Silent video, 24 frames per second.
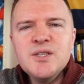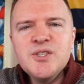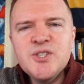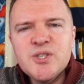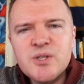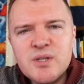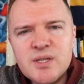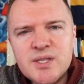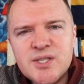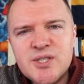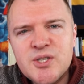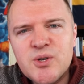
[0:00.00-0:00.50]

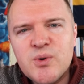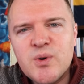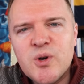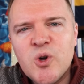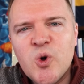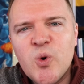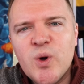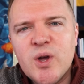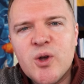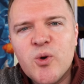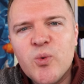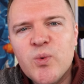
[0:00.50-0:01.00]
So let's do a
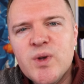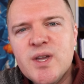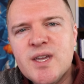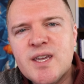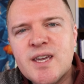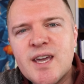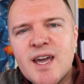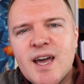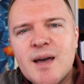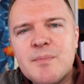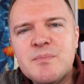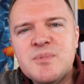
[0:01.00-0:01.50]
quick
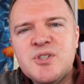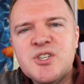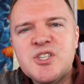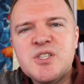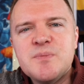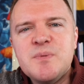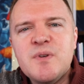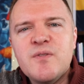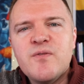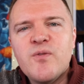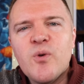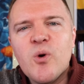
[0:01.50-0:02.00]
recap
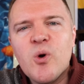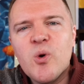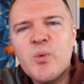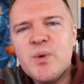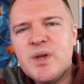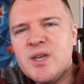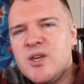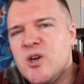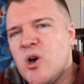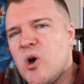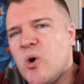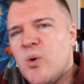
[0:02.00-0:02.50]
just before we
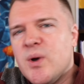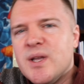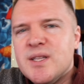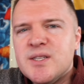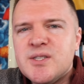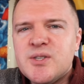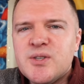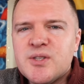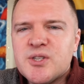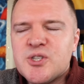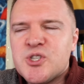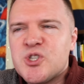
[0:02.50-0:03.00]
go
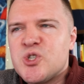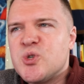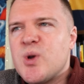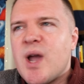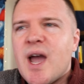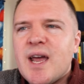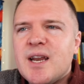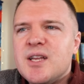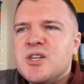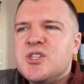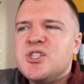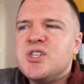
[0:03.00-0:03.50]
into the
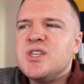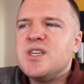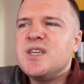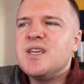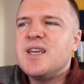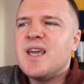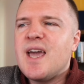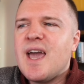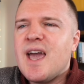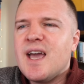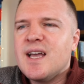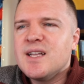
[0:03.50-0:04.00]

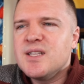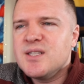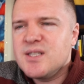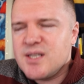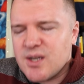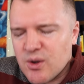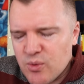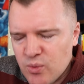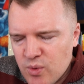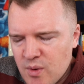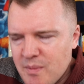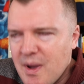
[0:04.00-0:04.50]
strategy and
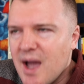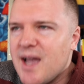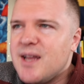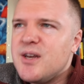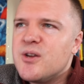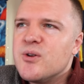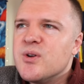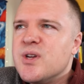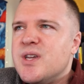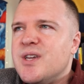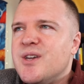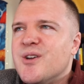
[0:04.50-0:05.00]

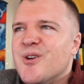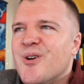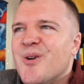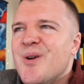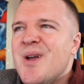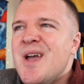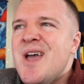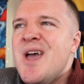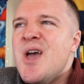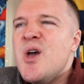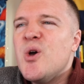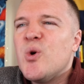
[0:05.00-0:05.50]
reminder
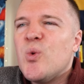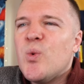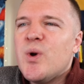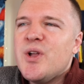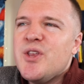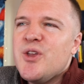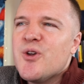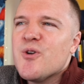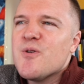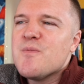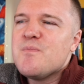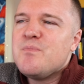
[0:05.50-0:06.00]
here,
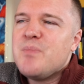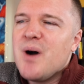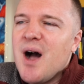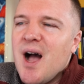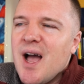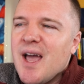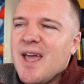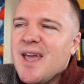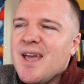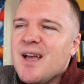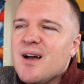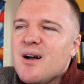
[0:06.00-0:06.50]
when you're
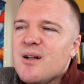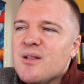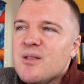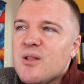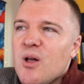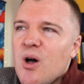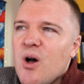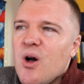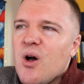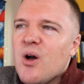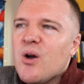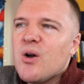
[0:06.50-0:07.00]
buying a
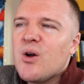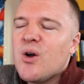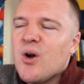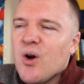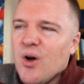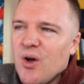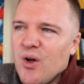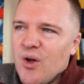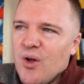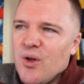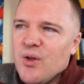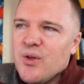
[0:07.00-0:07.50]
long
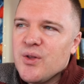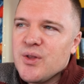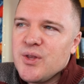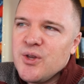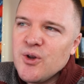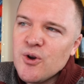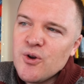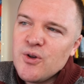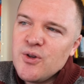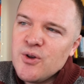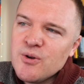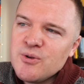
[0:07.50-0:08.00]
call,
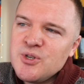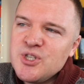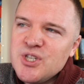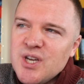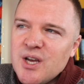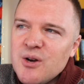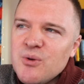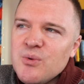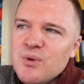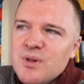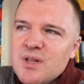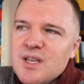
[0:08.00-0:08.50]
you're, you're
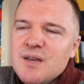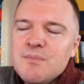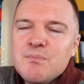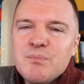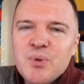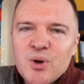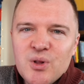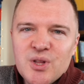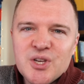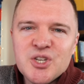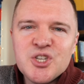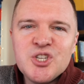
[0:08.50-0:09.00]
generally
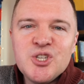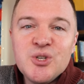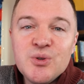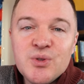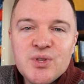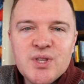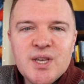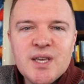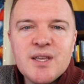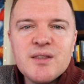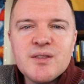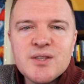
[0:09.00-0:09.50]
bullish. You
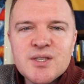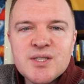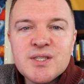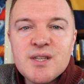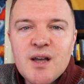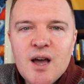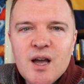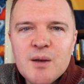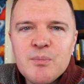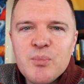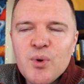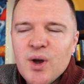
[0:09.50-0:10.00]
think the
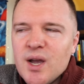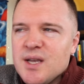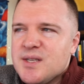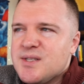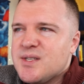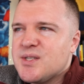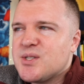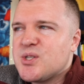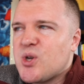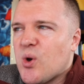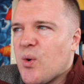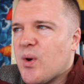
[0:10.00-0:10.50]
stock price
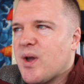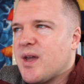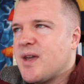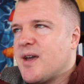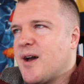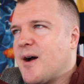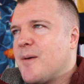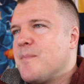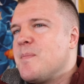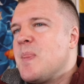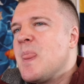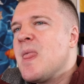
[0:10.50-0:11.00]
is going
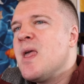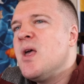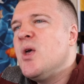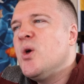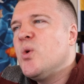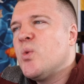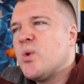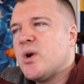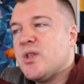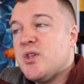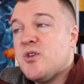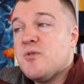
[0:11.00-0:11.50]
up.
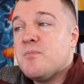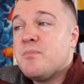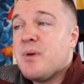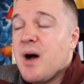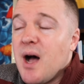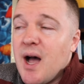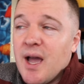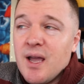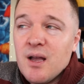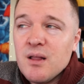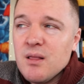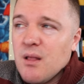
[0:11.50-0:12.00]
When you
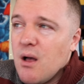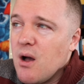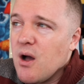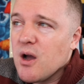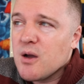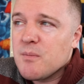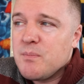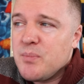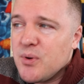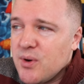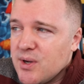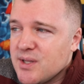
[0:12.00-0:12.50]
buy a
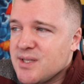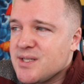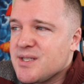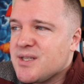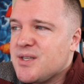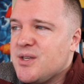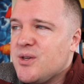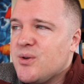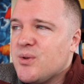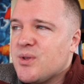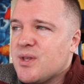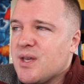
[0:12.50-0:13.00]
long
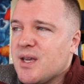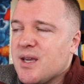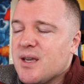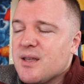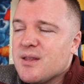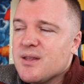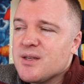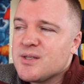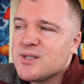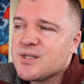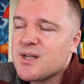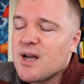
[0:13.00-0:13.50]
puts, you think
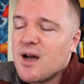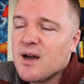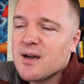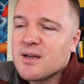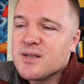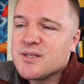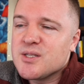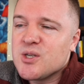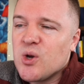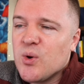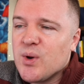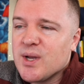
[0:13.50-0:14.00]
the stock
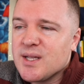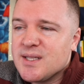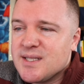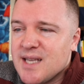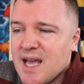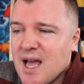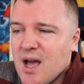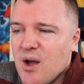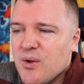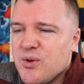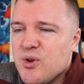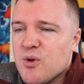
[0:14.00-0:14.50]
is going
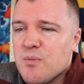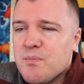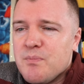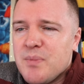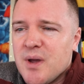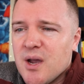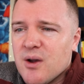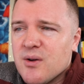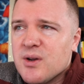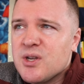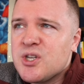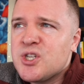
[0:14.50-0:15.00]
down, you're
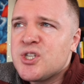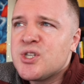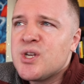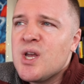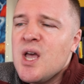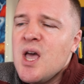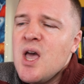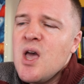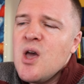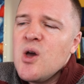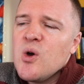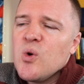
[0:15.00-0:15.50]
bearish.
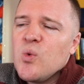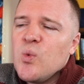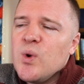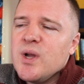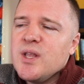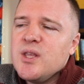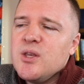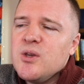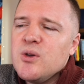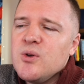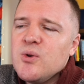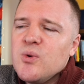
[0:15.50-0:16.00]

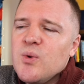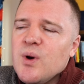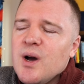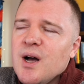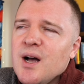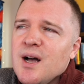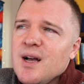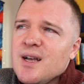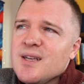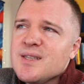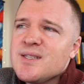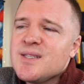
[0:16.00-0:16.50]
When you
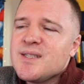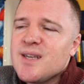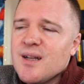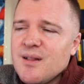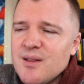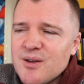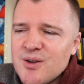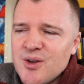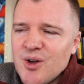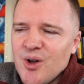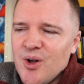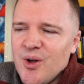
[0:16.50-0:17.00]
uh,
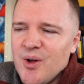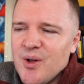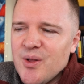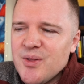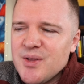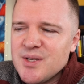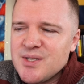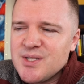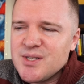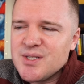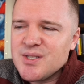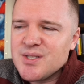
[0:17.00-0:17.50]
sell a call,
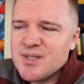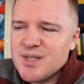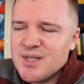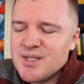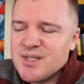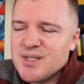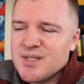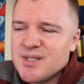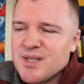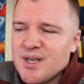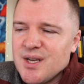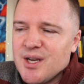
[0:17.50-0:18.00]
this is,
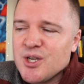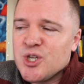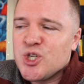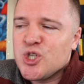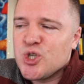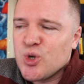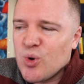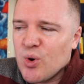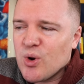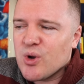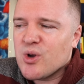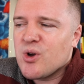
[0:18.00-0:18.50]
this is a, a
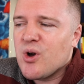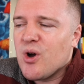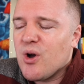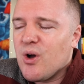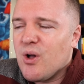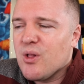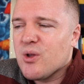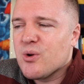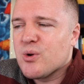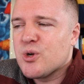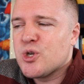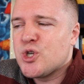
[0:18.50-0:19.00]
short
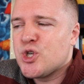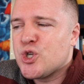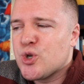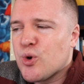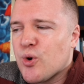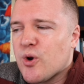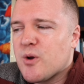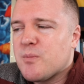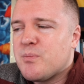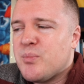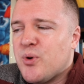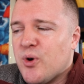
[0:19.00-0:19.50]
call or a
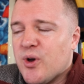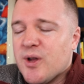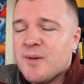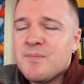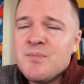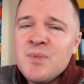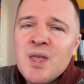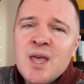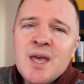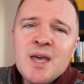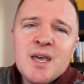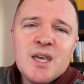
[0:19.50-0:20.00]
short
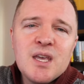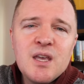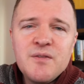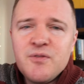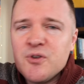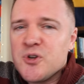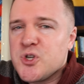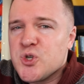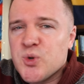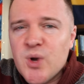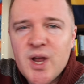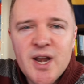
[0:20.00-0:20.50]
put, if
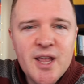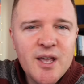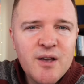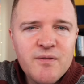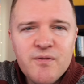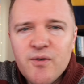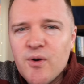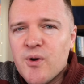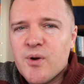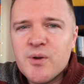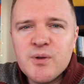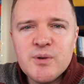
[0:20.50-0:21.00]
you're trading a
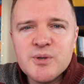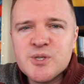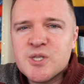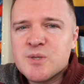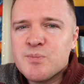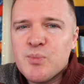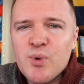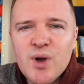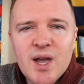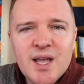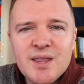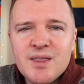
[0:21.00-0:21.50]
vertical
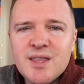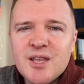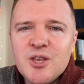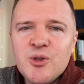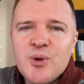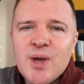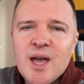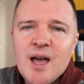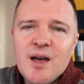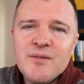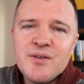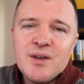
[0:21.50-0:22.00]
spread, then
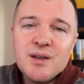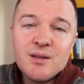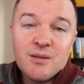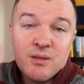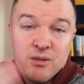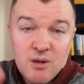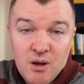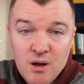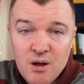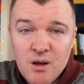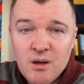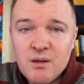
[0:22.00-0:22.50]
you have a
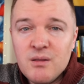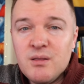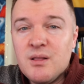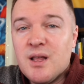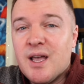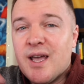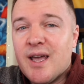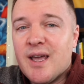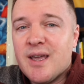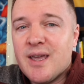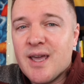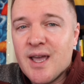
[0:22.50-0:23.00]
long
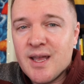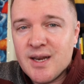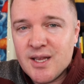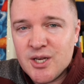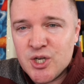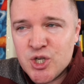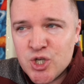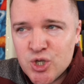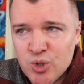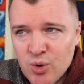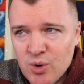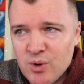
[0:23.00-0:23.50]
leg and a
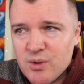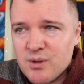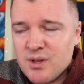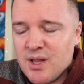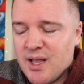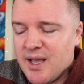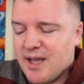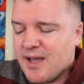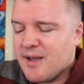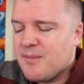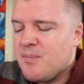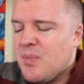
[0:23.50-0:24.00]
short
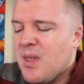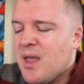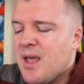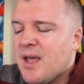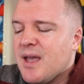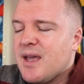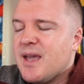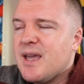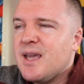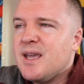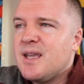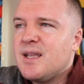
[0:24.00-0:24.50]
leg.
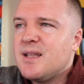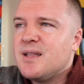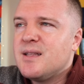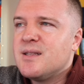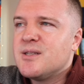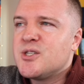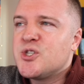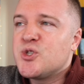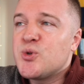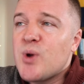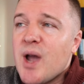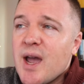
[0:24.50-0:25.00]

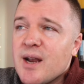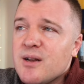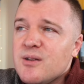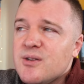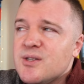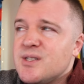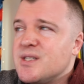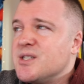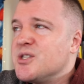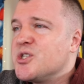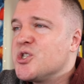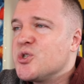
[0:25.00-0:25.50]
In
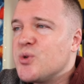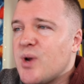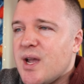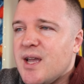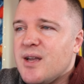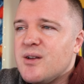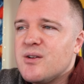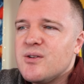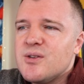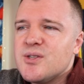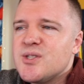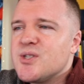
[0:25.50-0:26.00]
straddles and
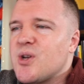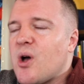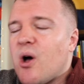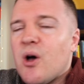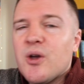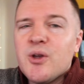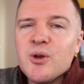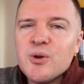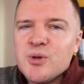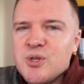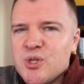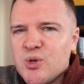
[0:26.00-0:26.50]
strangles,
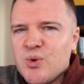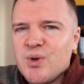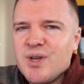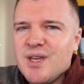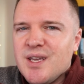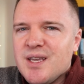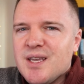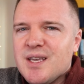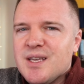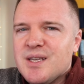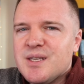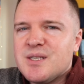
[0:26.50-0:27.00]
all you're
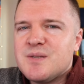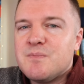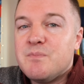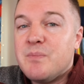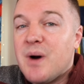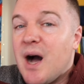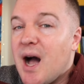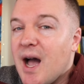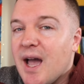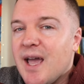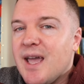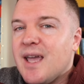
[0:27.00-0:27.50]
doing is
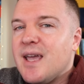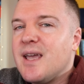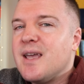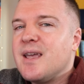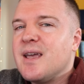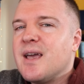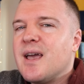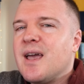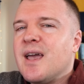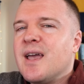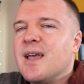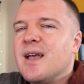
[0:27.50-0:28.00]

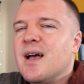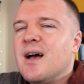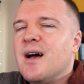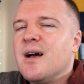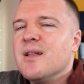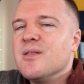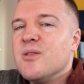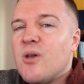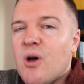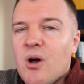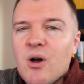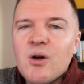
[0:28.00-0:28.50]
buying eh,
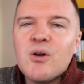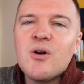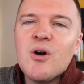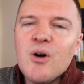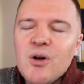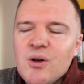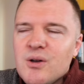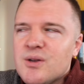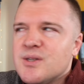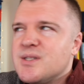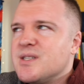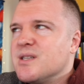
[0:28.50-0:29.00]
uh, long
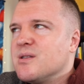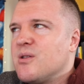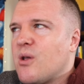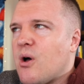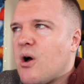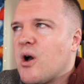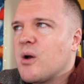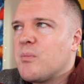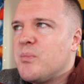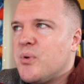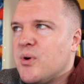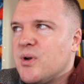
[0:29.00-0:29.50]
calls and
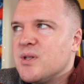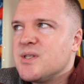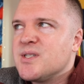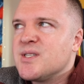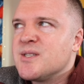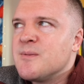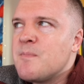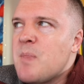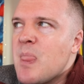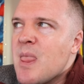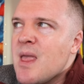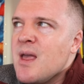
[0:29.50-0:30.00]
long
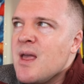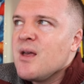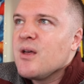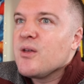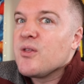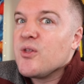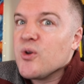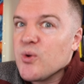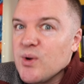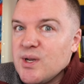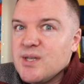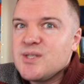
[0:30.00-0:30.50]
puts
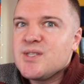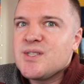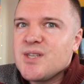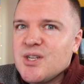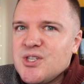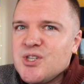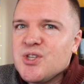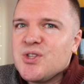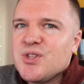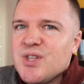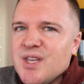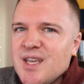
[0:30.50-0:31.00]
there is
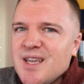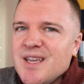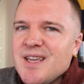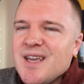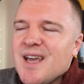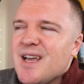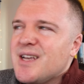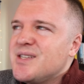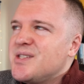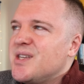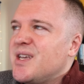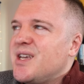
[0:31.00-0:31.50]
such a
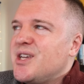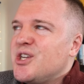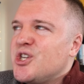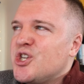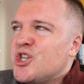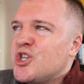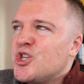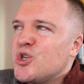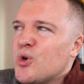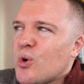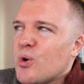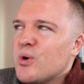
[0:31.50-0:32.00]
thing as a
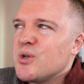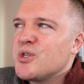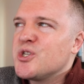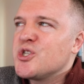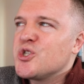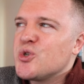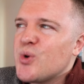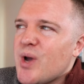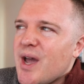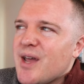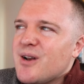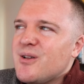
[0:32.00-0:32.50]
short
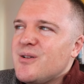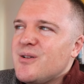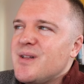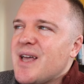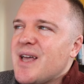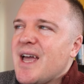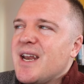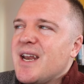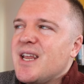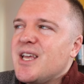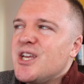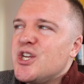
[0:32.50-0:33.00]
straddle
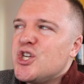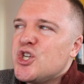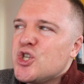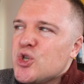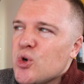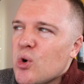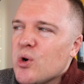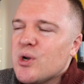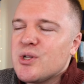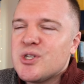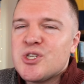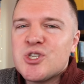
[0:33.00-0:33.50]
and a
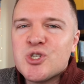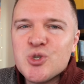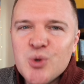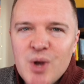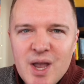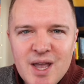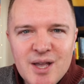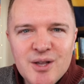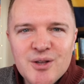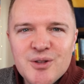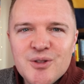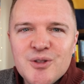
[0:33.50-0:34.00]
short
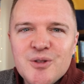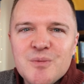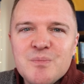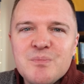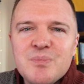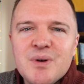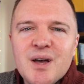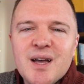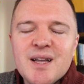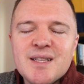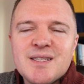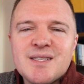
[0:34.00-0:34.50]
strangle,
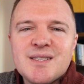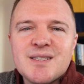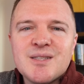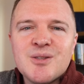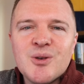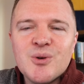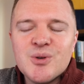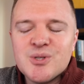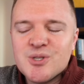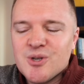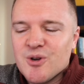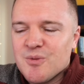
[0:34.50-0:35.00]
but
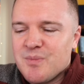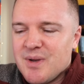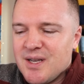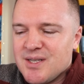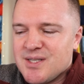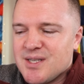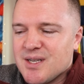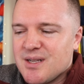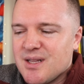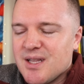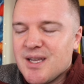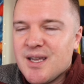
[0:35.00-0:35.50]
those are
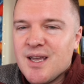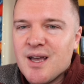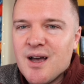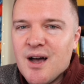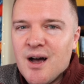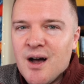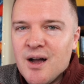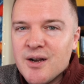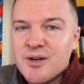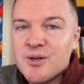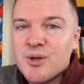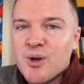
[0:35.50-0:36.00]
basically
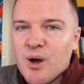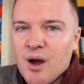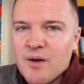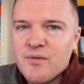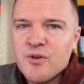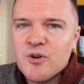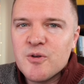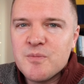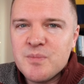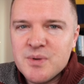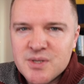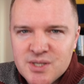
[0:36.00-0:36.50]

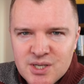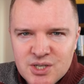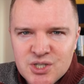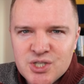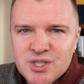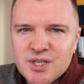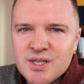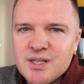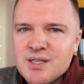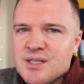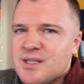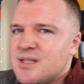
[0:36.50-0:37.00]
uncovered
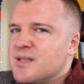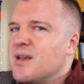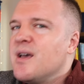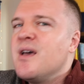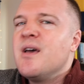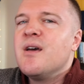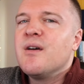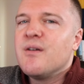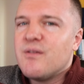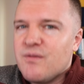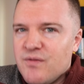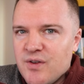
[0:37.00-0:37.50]
positions,
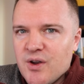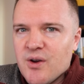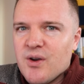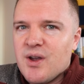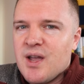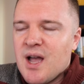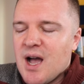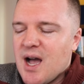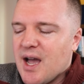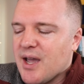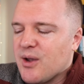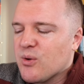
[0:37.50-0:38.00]
very
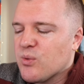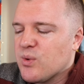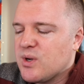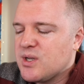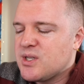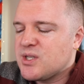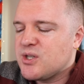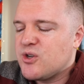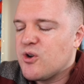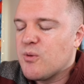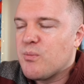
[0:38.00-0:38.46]
high risk.